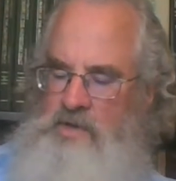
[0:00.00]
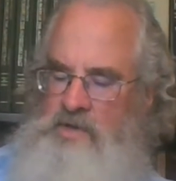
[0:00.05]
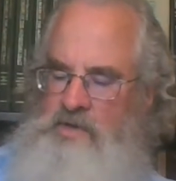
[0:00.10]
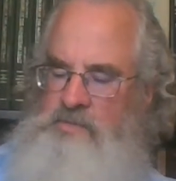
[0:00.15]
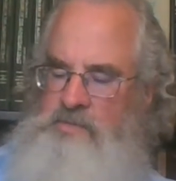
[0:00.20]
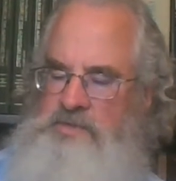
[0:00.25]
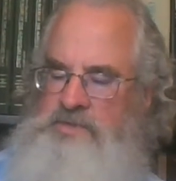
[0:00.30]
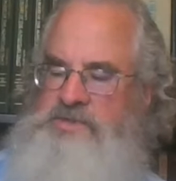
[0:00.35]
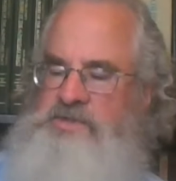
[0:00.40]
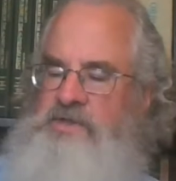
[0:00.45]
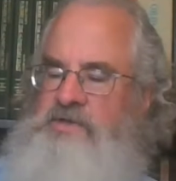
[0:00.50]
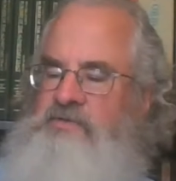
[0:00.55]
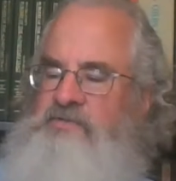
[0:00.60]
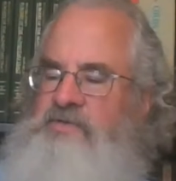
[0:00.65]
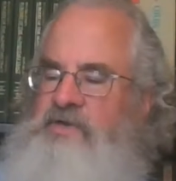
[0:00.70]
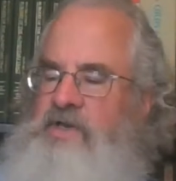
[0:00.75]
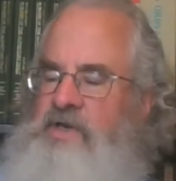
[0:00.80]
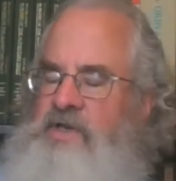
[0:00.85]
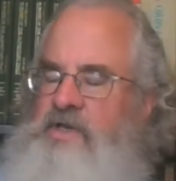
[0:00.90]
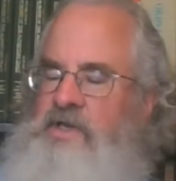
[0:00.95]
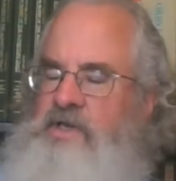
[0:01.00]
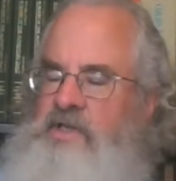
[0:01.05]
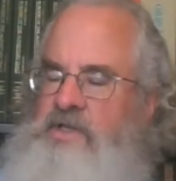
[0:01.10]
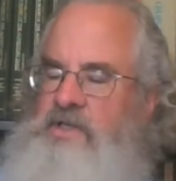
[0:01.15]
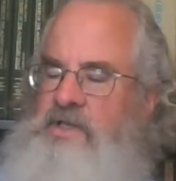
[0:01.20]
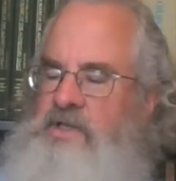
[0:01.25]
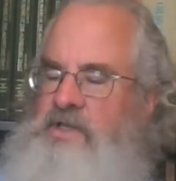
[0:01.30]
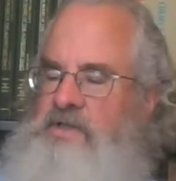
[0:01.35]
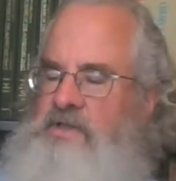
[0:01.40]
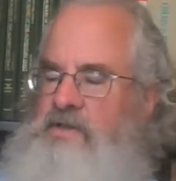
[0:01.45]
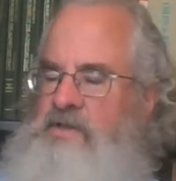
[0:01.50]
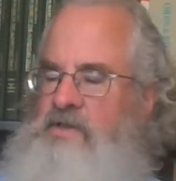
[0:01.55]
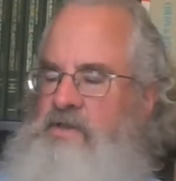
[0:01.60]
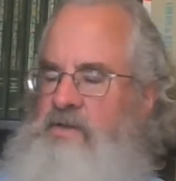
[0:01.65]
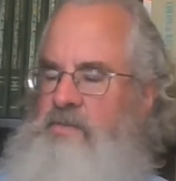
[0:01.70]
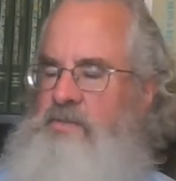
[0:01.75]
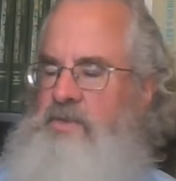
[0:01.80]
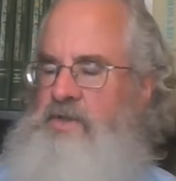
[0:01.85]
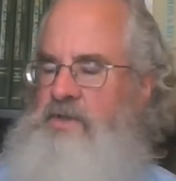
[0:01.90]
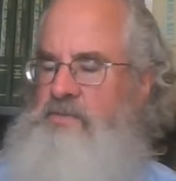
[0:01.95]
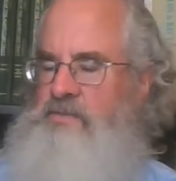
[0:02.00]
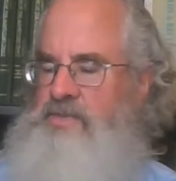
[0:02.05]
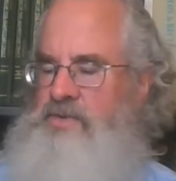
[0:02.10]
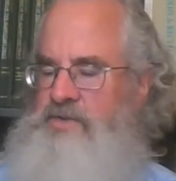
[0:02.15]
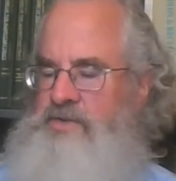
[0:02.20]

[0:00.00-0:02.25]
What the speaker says: me see if I can get that to come up.